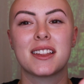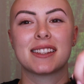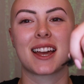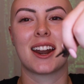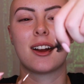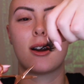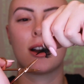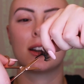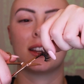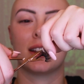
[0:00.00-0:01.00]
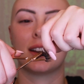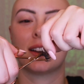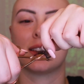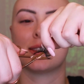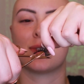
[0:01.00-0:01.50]
that's kind of hard here
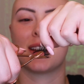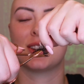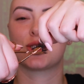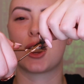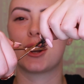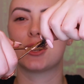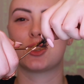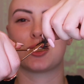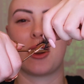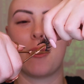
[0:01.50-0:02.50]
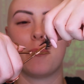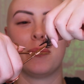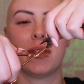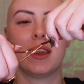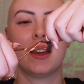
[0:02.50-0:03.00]
is when I try to trim,
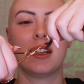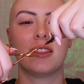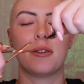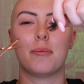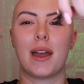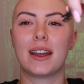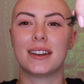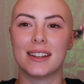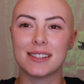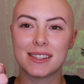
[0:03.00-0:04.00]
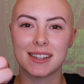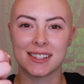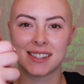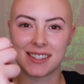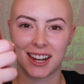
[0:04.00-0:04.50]
the magnets
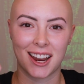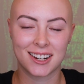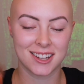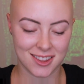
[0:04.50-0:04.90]
is sticking to